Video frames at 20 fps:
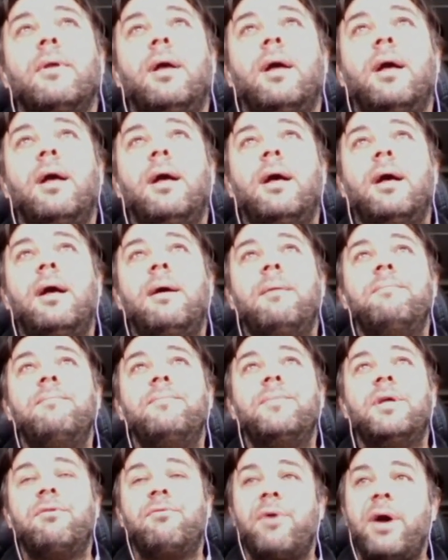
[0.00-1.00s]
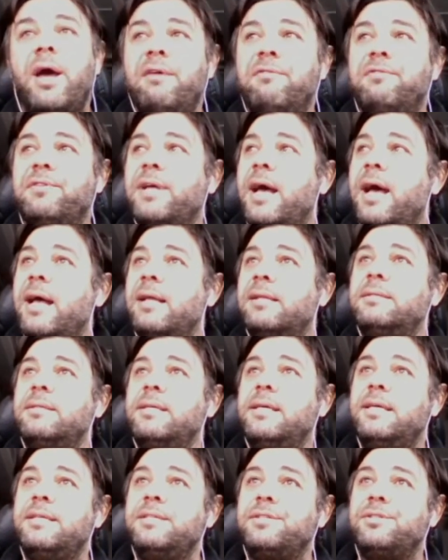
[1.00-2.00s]
arrived at
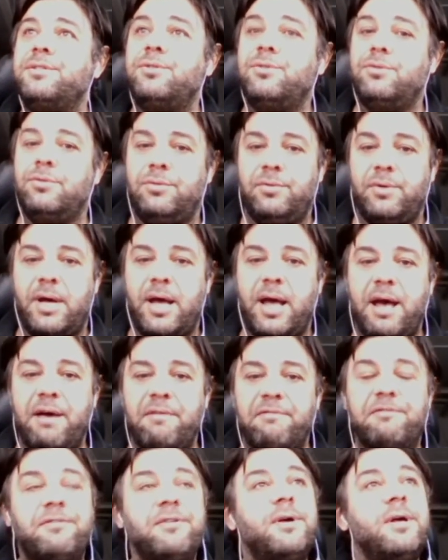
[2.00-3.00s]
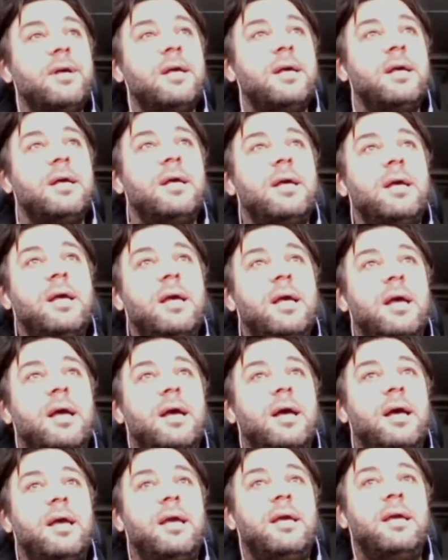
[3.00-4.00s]
is to have
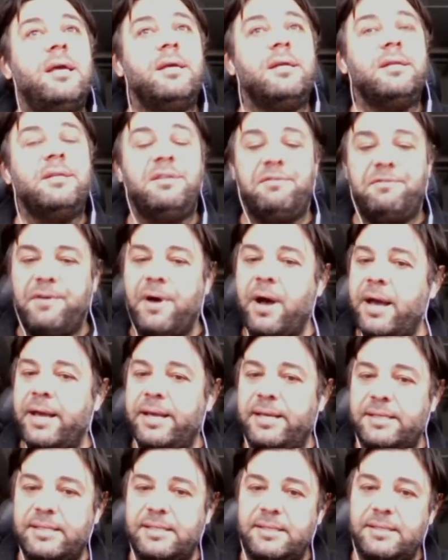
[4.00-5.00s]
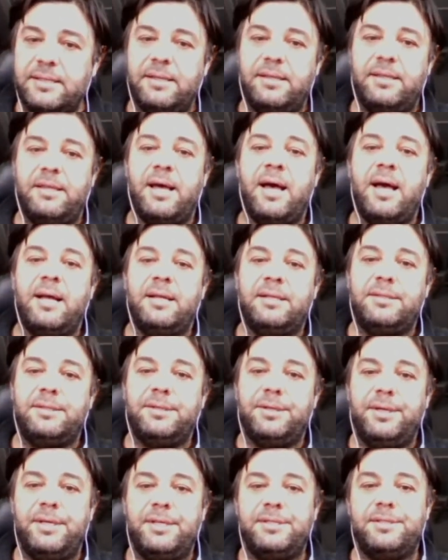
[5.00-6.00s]
a device
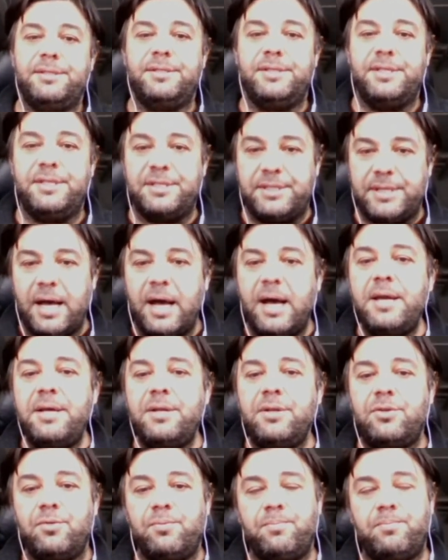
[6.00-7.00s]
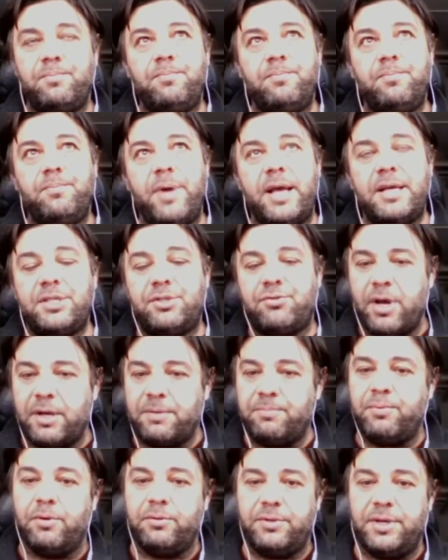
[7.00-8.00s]
that is designed to
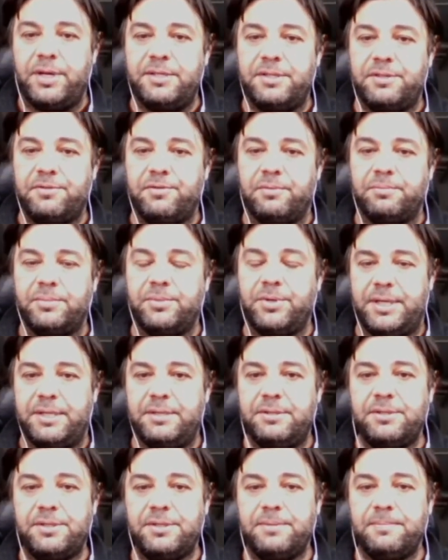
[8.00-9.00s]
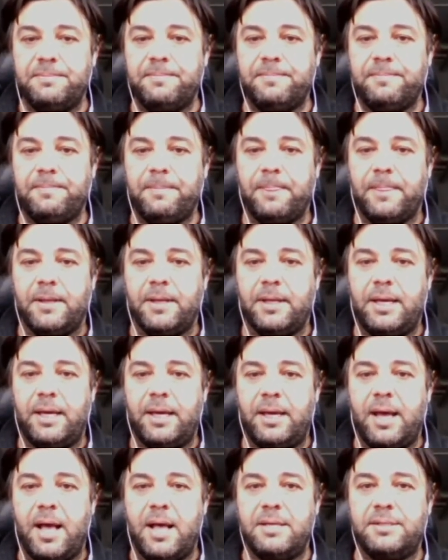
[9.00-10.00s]
extract proteins from greens,
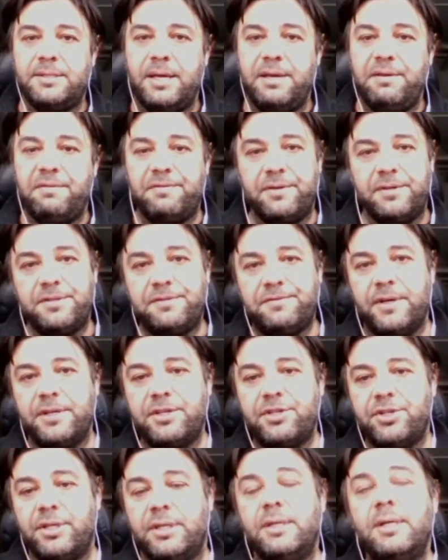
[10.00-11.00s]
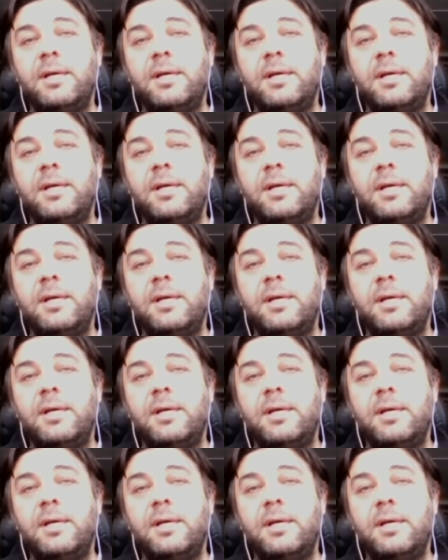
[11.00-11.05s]
okay, as a first function.